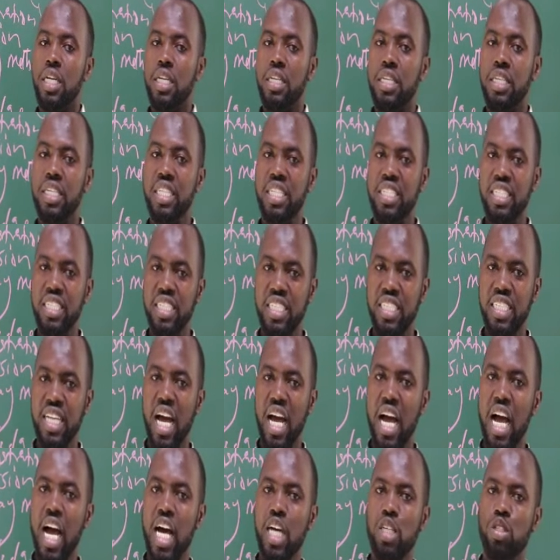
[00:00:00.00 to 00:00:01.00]
the teacher
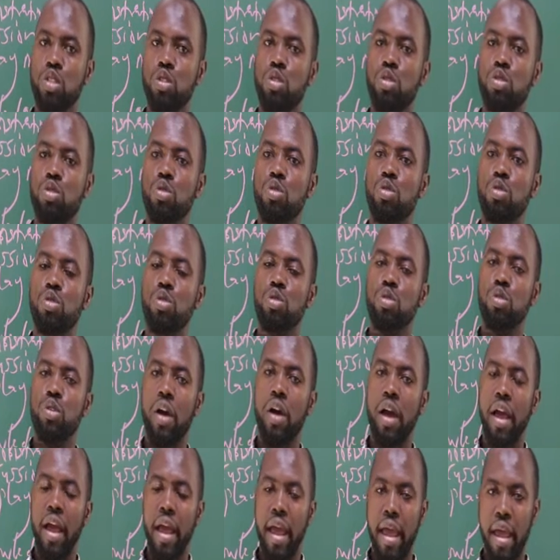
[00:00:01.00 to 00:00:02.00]
has to
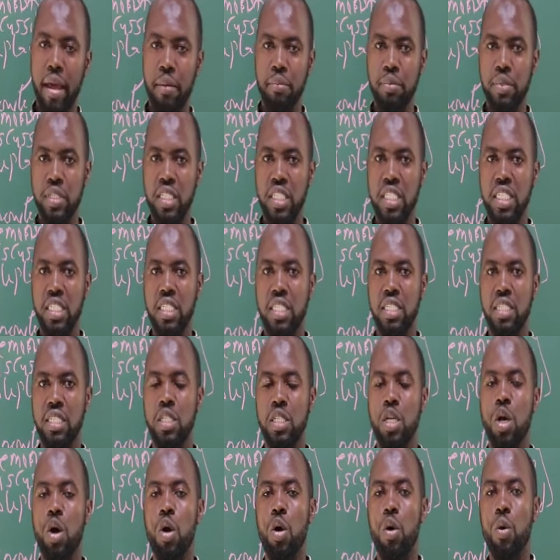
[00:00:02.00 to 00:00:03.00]
do
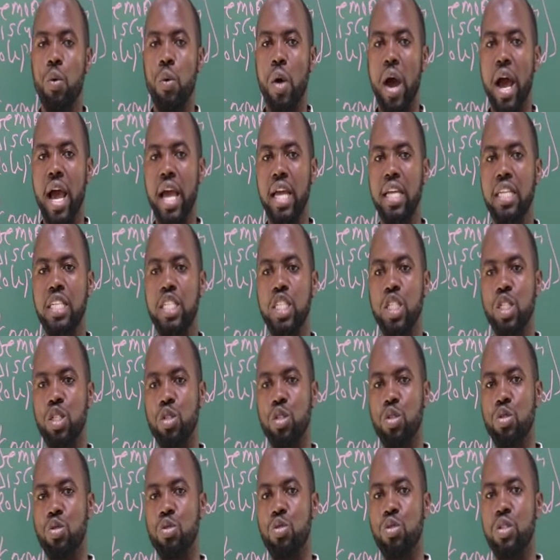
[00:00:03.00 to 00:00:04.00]
everything while the
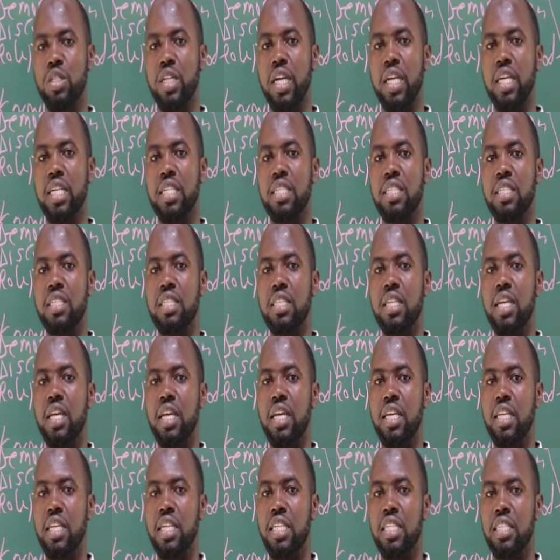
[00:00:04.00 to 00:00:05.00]
students
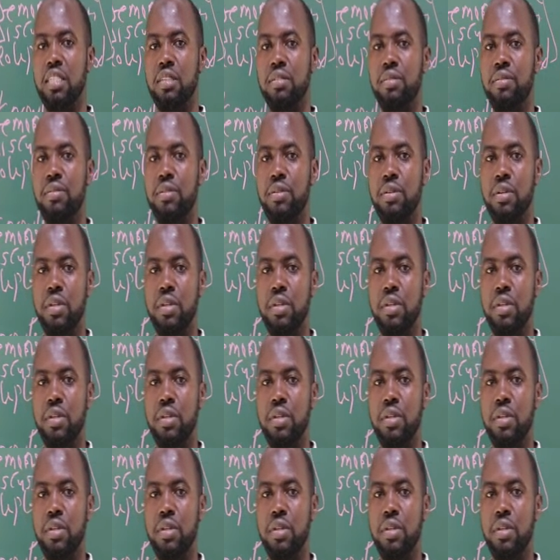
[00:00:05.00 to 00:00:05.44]
is